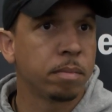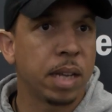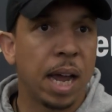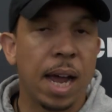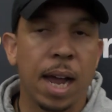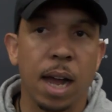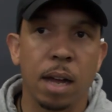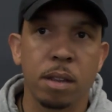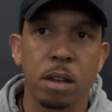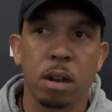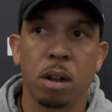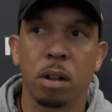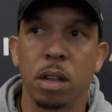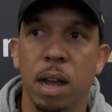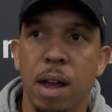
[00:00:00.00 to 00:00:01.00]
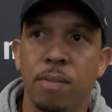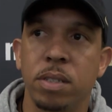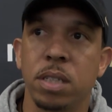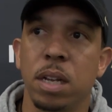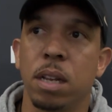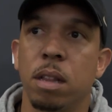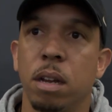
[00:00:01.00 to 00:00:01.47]
Yeah, you know,
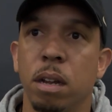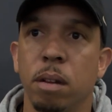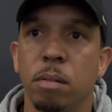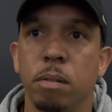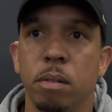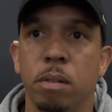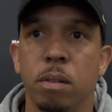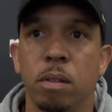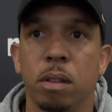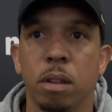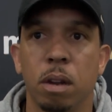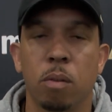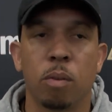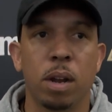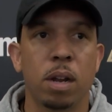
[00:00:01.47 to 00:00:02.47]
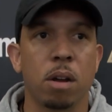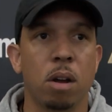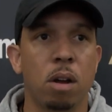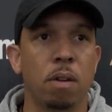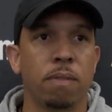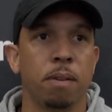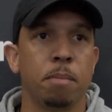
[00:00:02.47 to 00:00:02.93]
obviously the
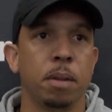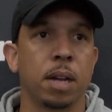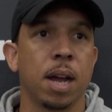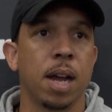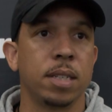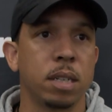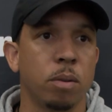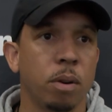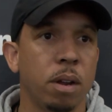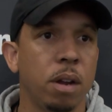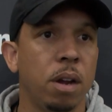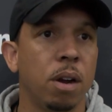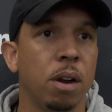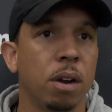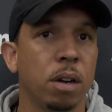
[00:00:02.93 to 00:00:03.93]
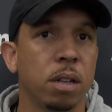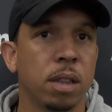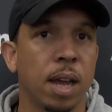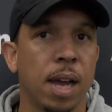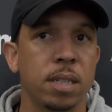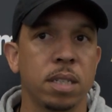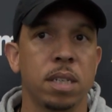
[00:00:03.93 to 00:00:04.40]
recall from the guys that were here
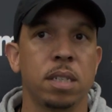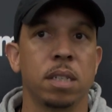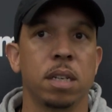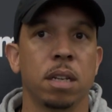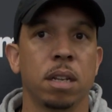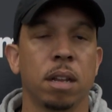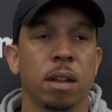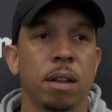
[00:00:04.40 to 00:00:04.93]
last season